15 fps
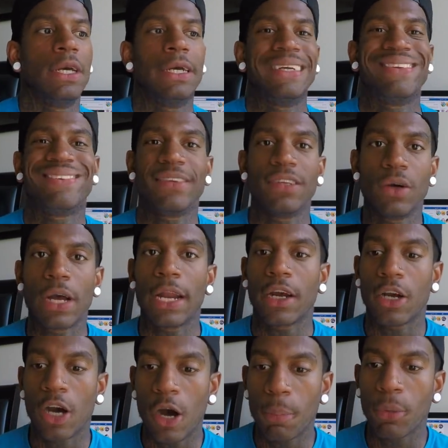Still got a
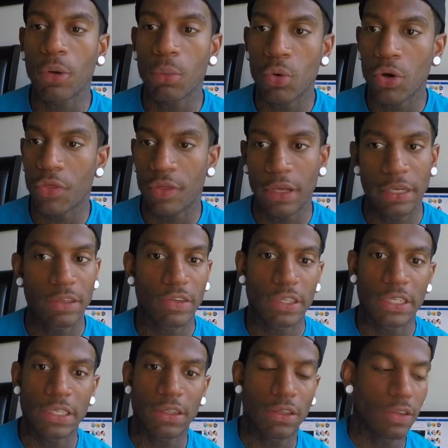couple more things to
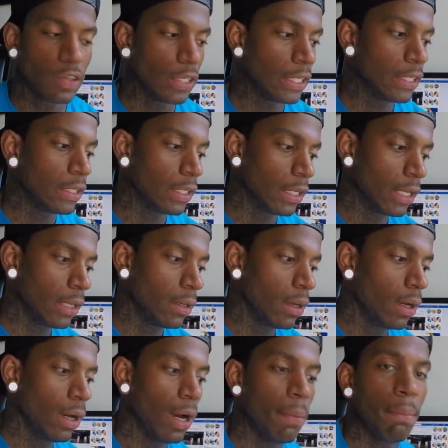get done.
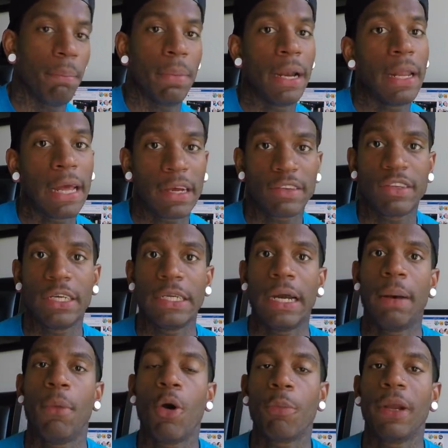But like I said,
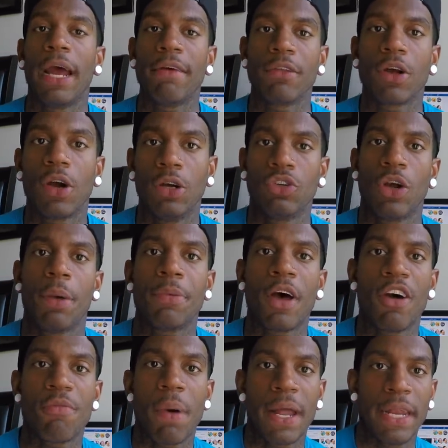I'm hoping to have the car dropped
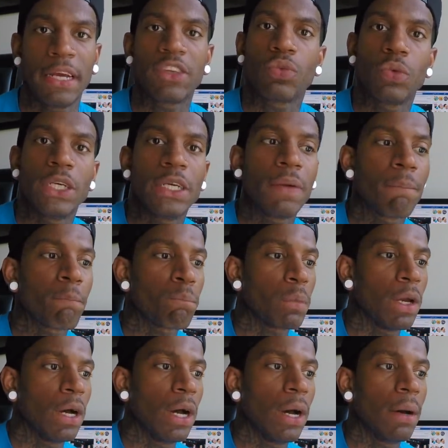off by next week.
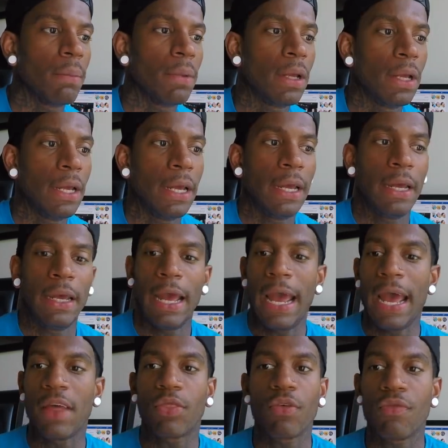
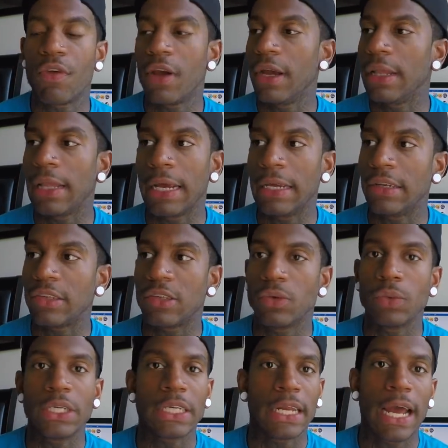At the very latest, a
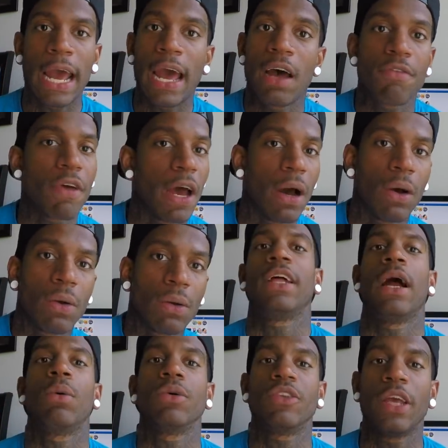week and a half out.
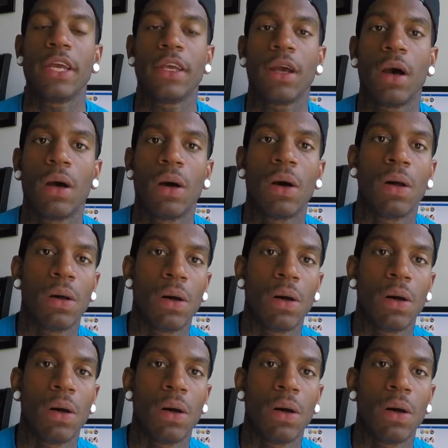I will take y'all